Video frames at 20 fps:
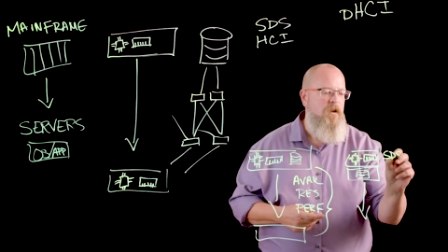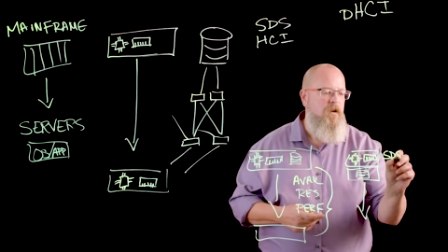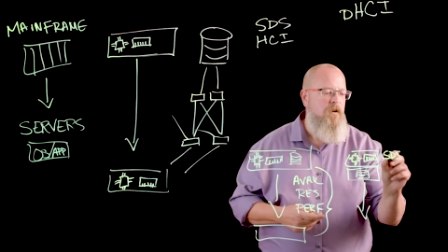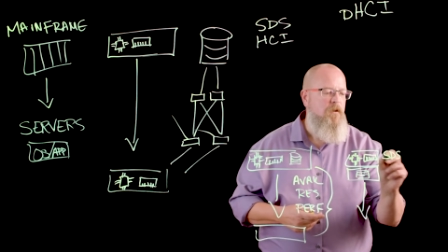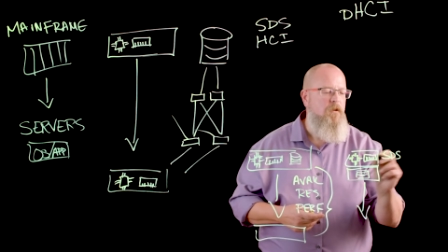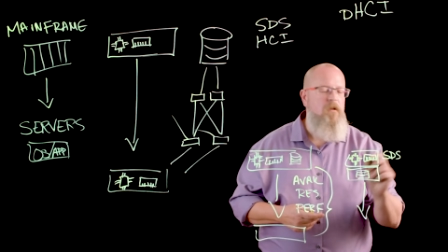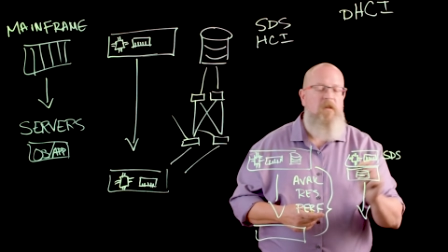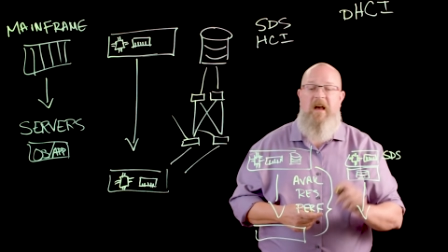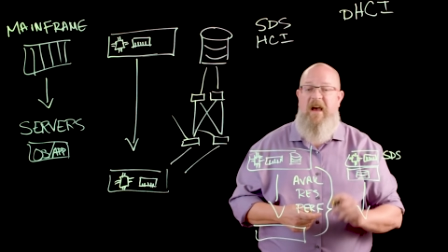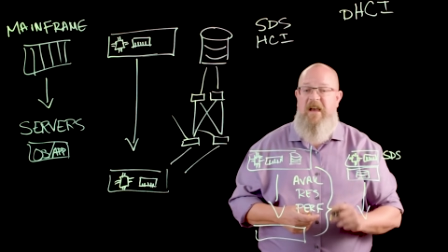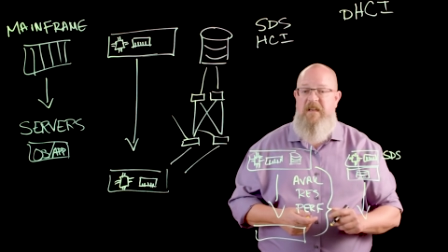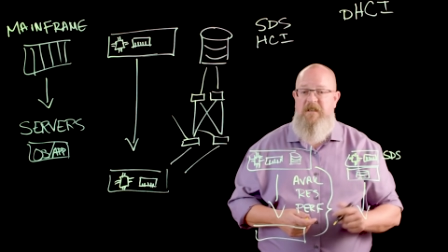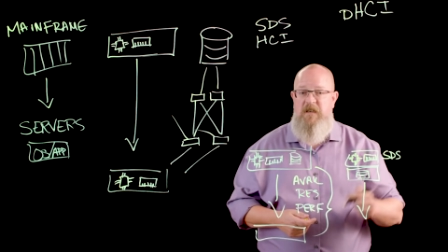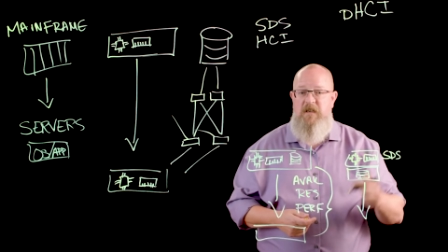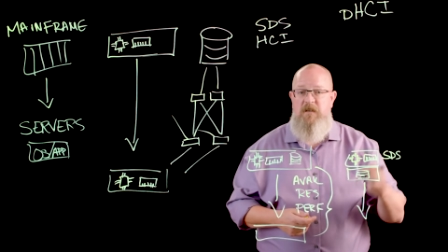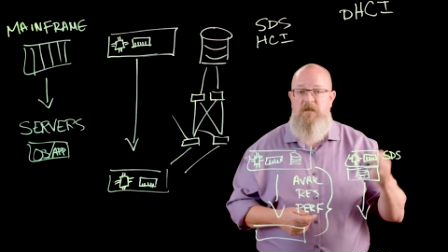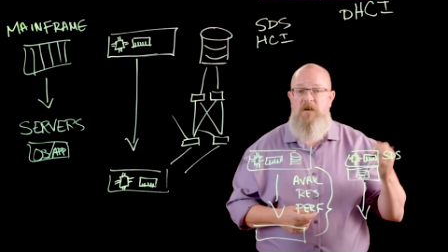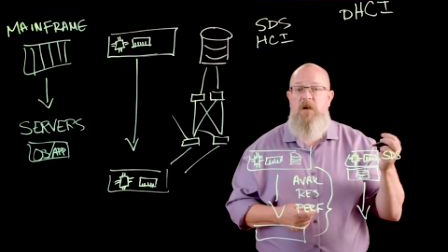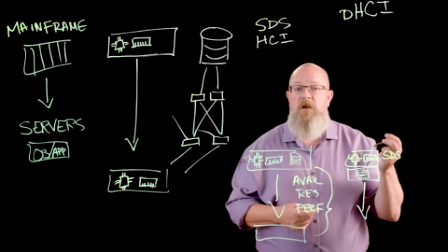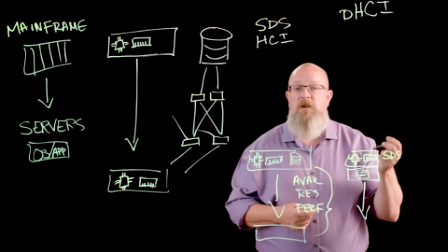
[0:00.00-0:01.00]

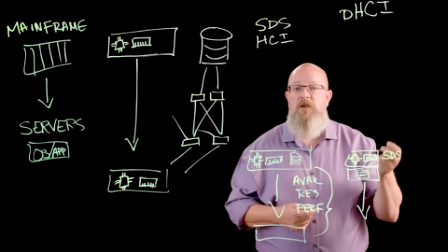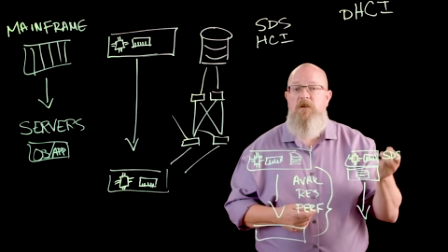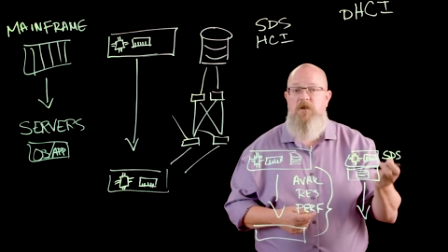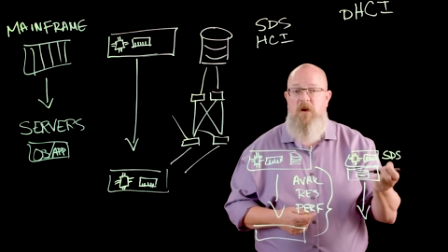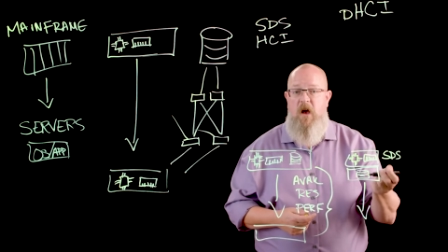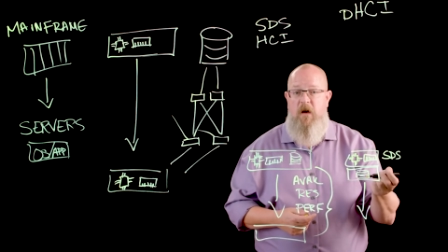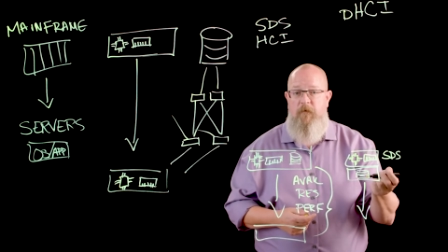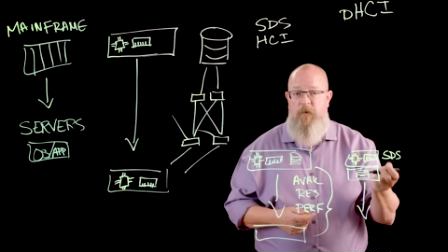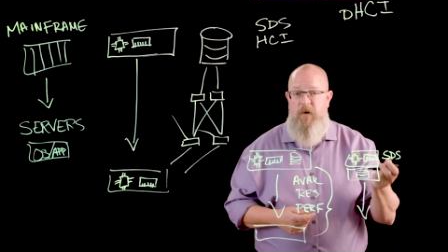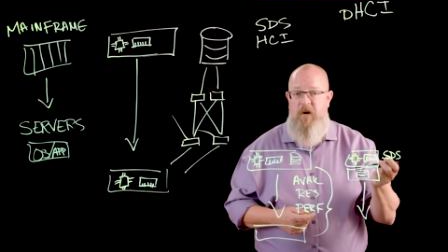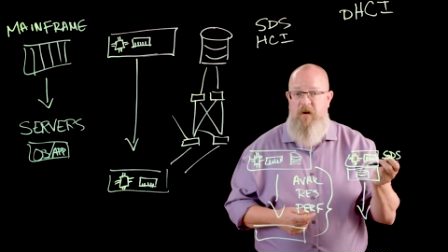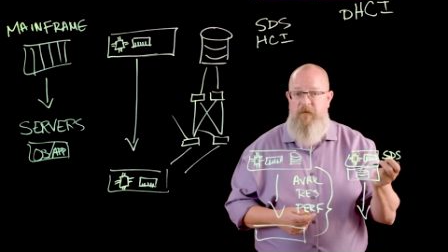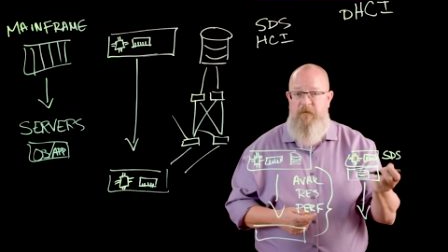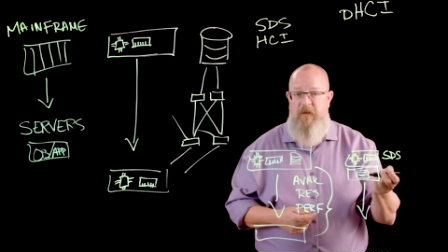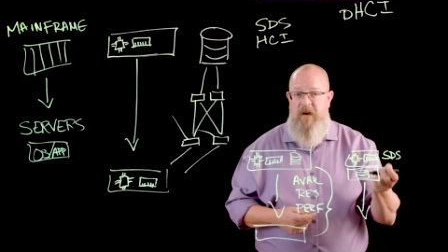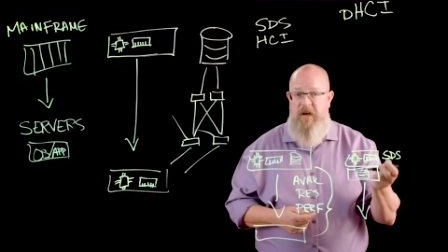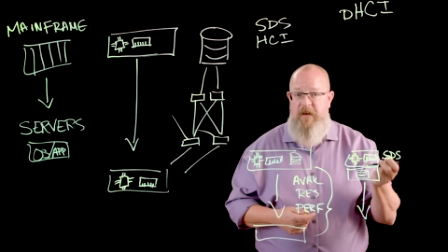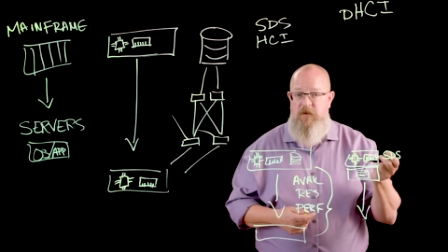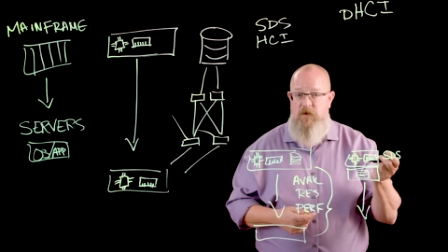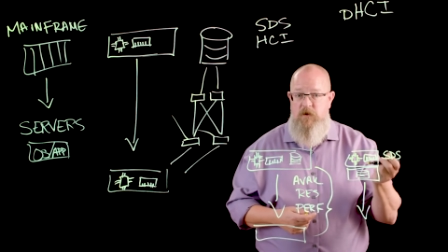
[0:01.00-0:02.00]
utilizes software
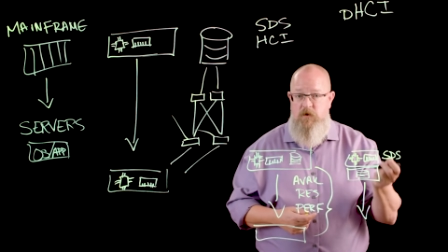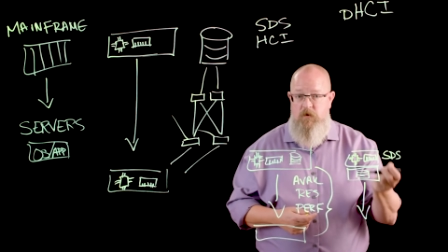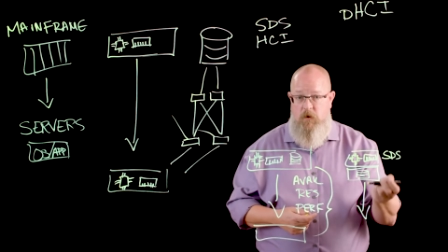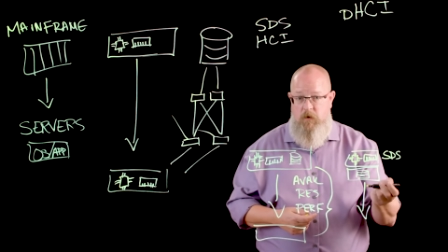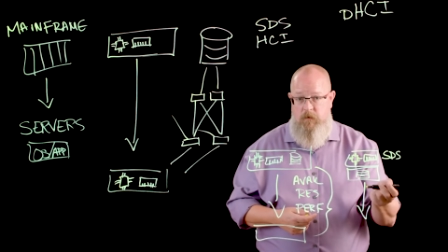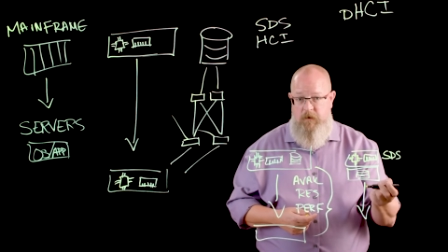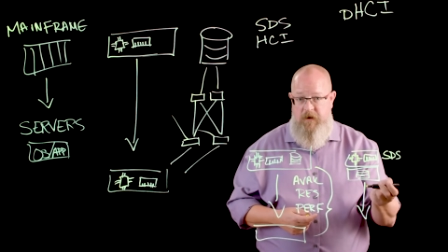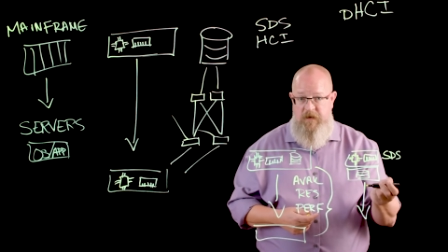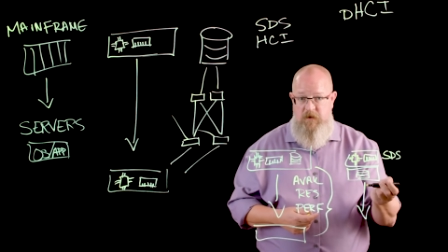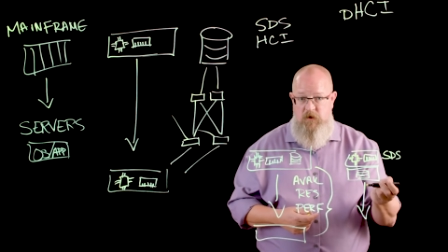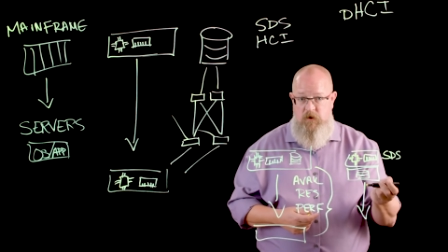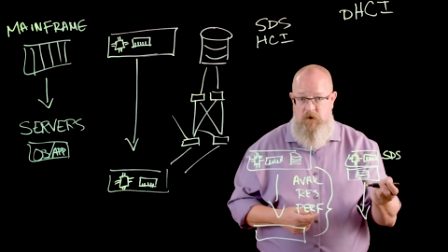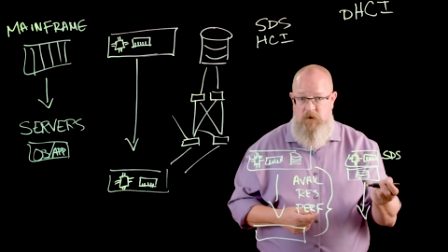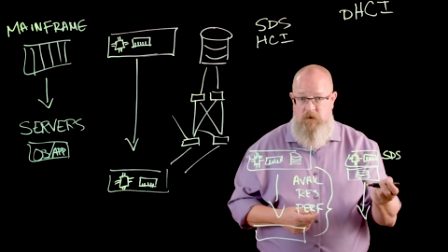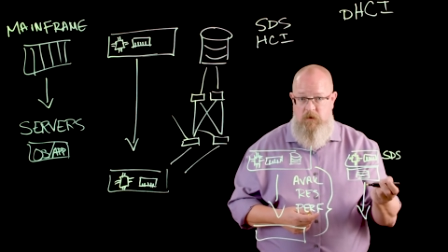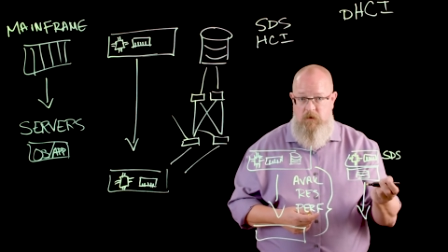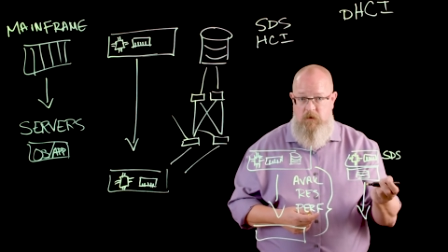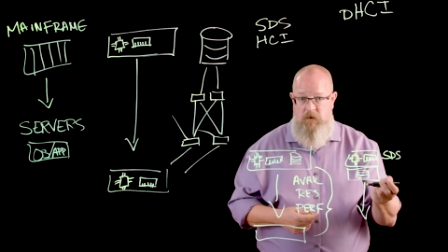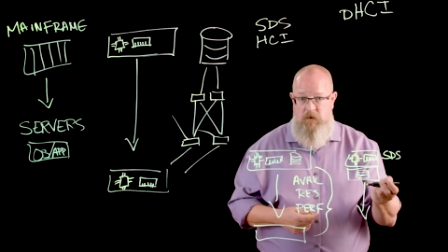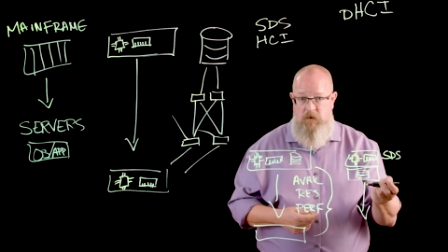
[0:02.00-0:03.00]
defined storage